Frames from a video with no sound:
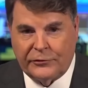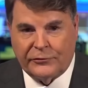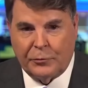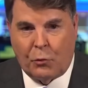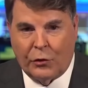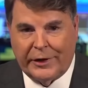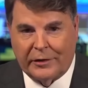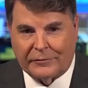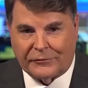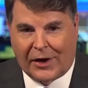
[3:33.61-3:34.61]
as you point
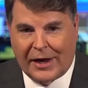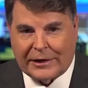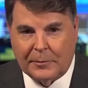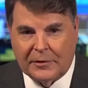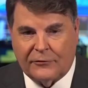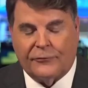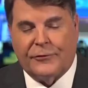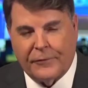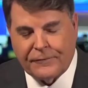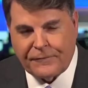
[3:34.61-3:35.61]
out, of documents,
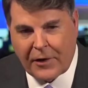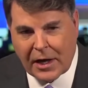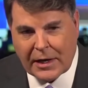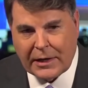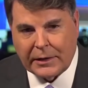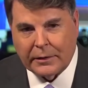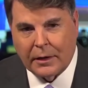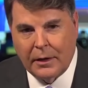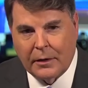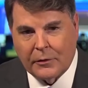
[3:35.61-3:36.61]
defying
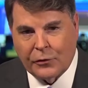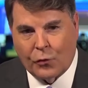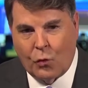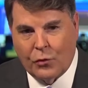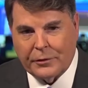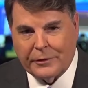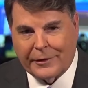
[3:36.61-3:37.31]
her order